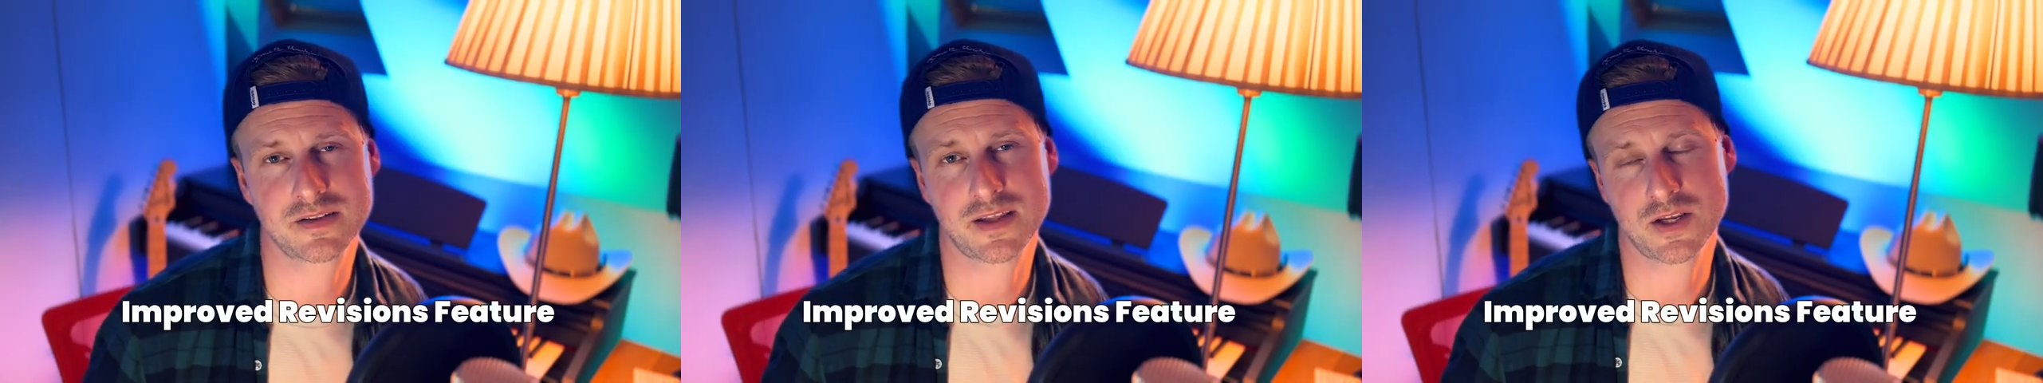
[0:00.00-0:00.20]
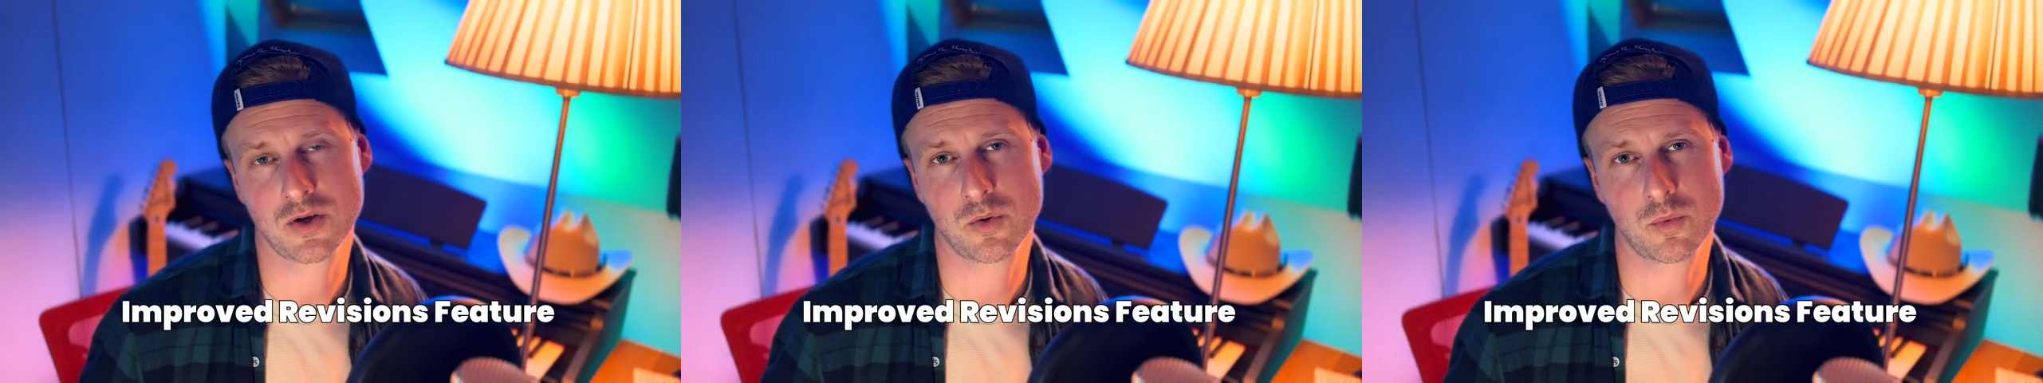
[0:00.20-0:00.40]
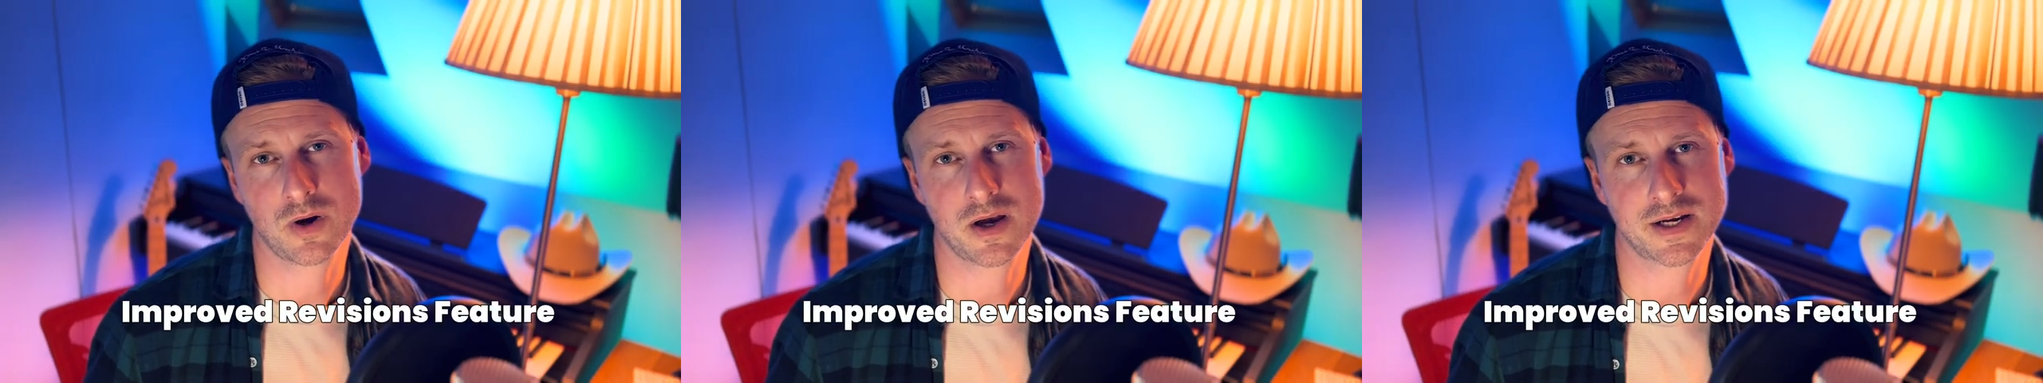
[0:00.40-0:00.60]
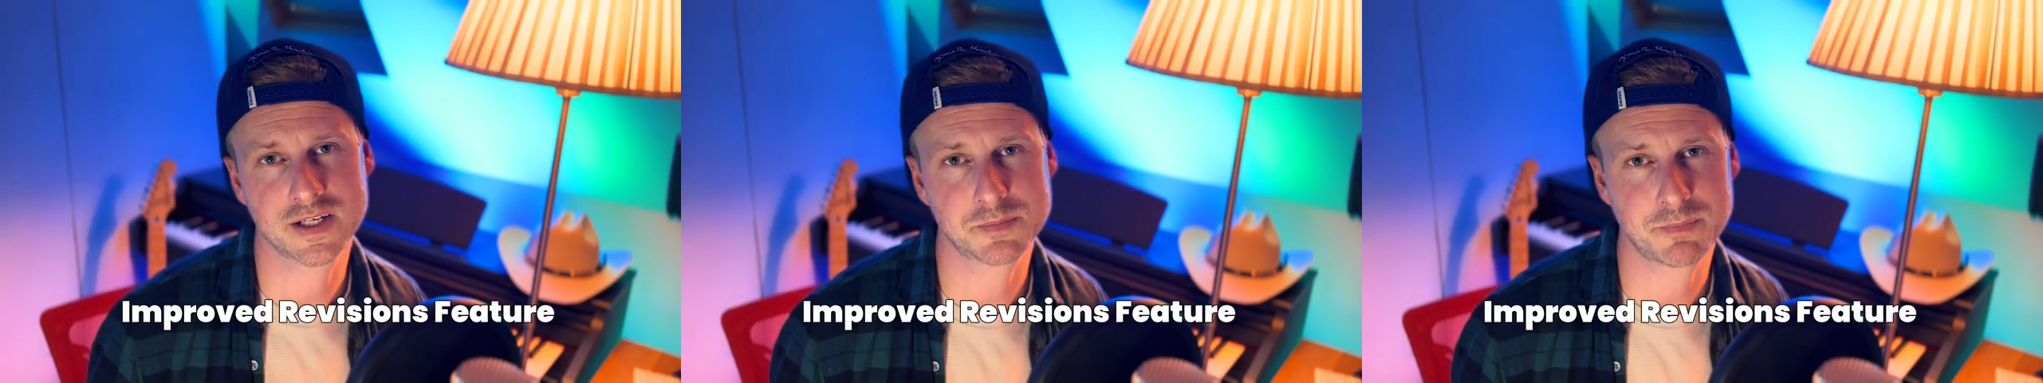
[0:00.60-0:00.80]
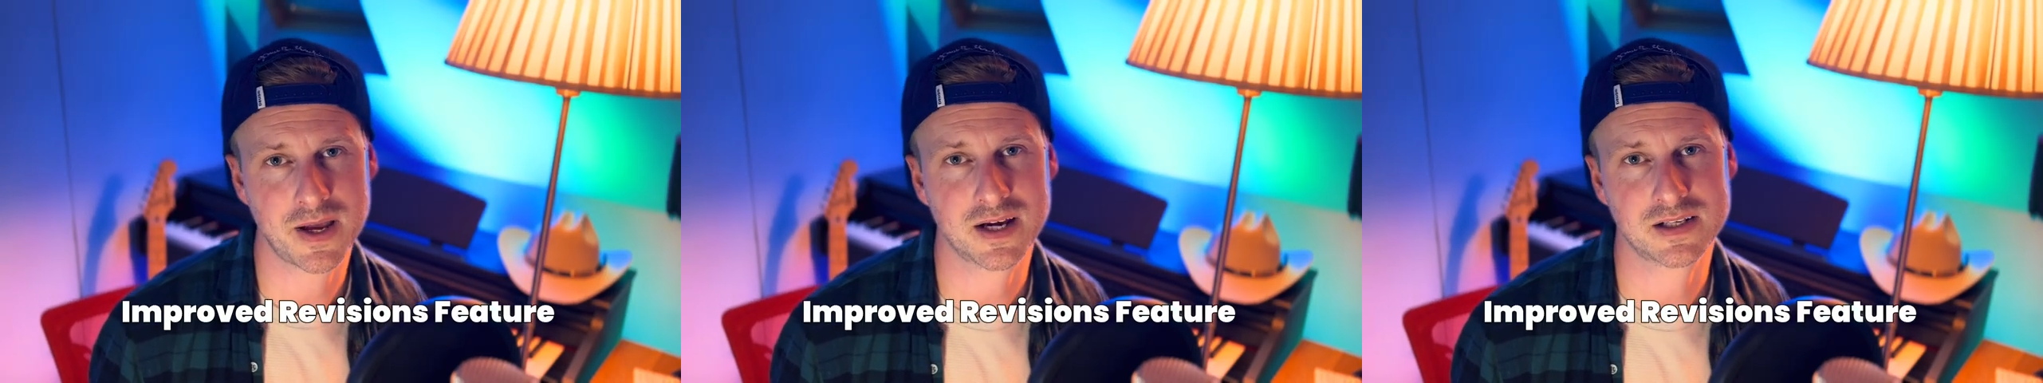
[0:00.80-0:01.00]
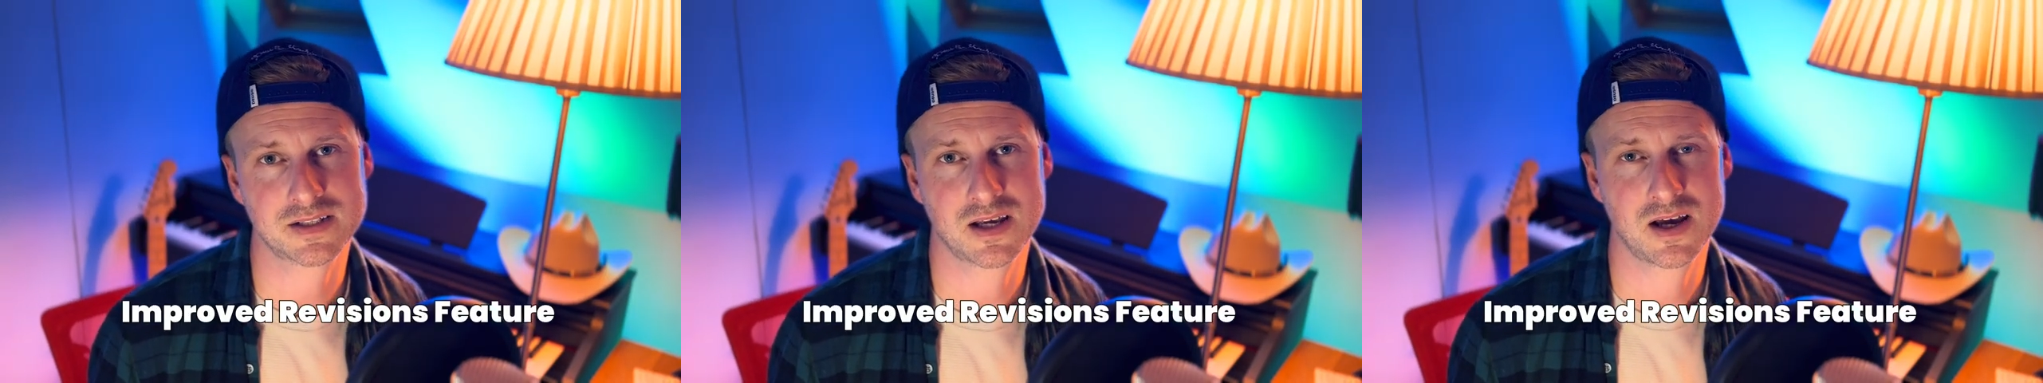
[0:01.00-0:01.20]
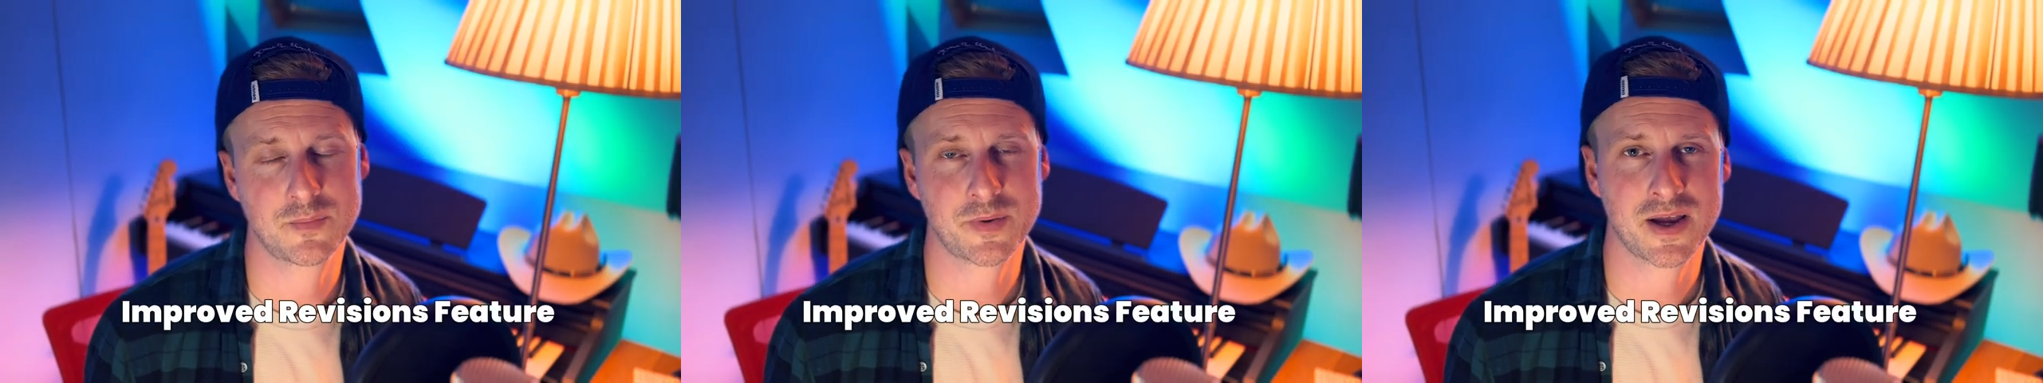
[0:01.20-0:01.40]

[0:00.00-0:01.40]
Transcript: that your work is backed up